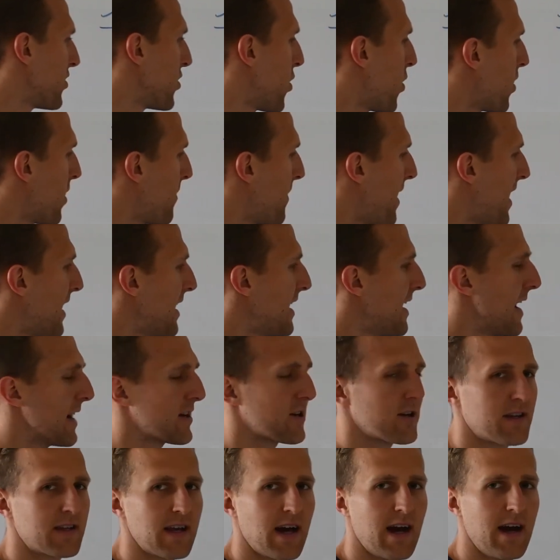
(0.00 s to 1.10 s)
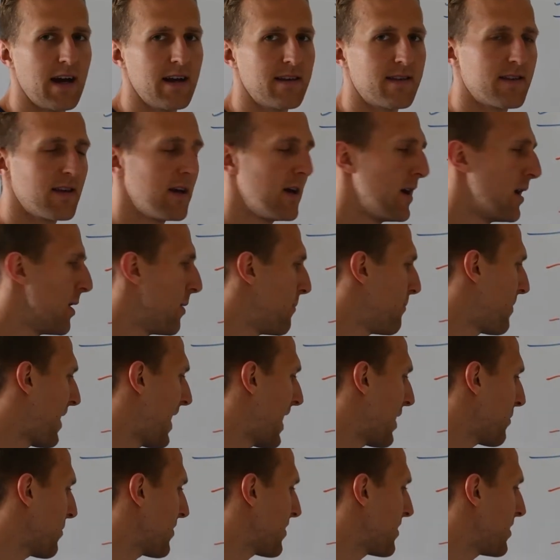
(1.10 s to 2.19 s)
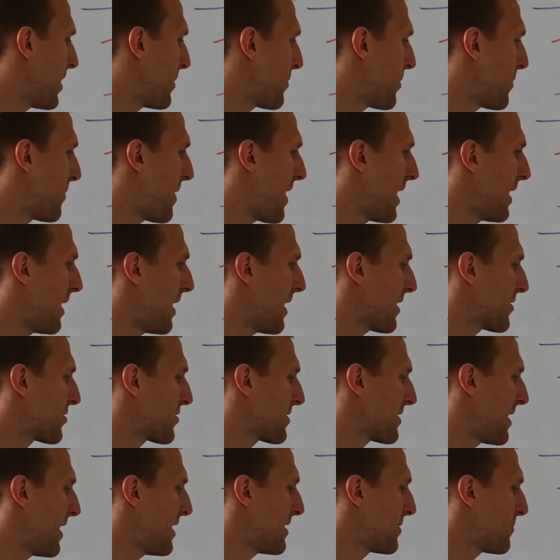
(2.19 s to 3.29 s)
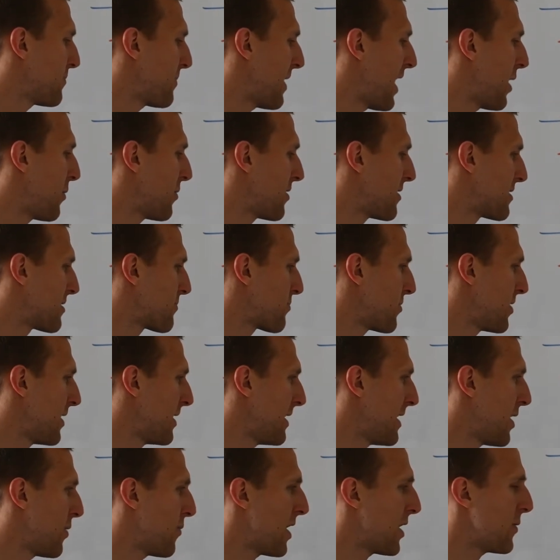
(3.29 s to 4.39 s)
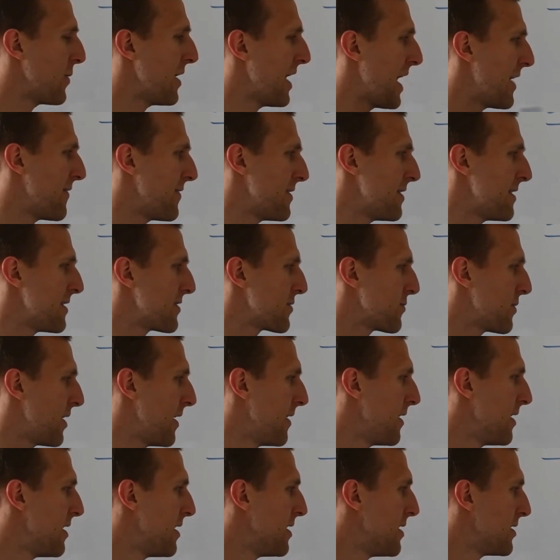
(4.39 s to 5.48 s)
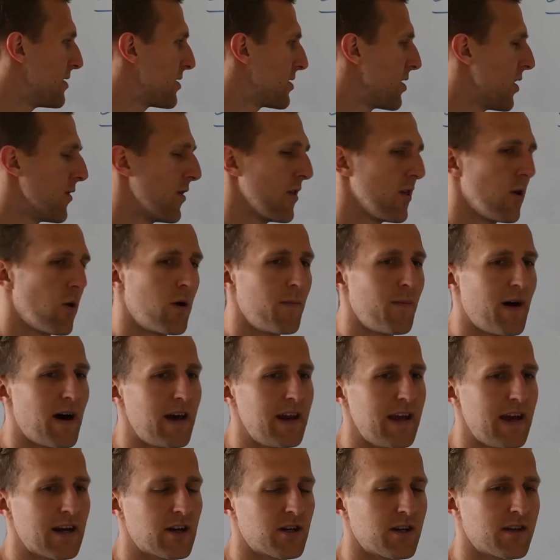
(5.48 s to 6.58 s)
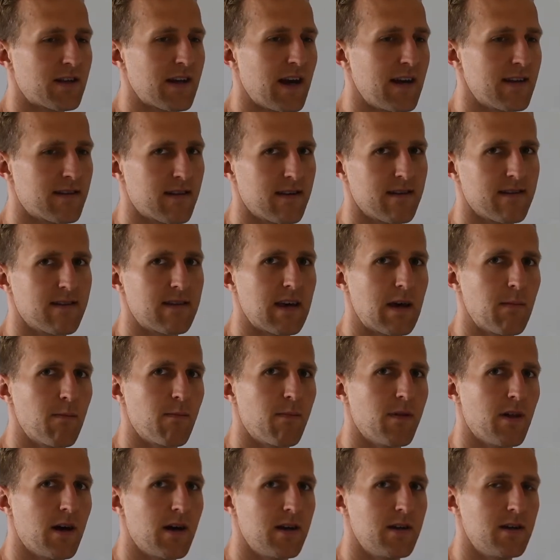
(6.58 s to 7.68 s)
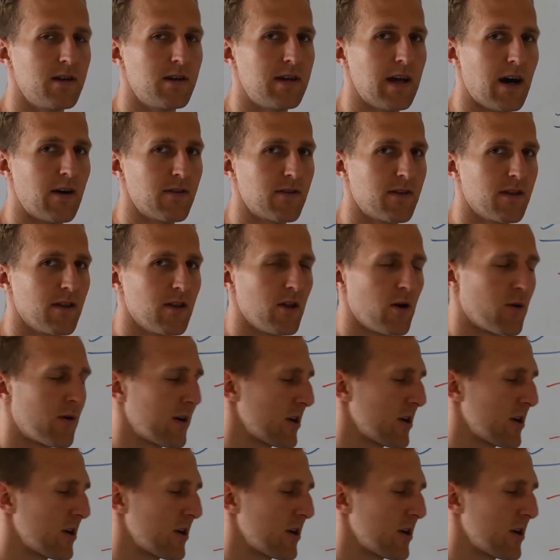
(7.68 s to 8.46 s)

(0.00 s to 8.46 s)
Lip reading: lower body exercise paired with an upper body exercise paired with the sprint. Now why do we have it this way? So the lower body exercise is going to send blood down to the lower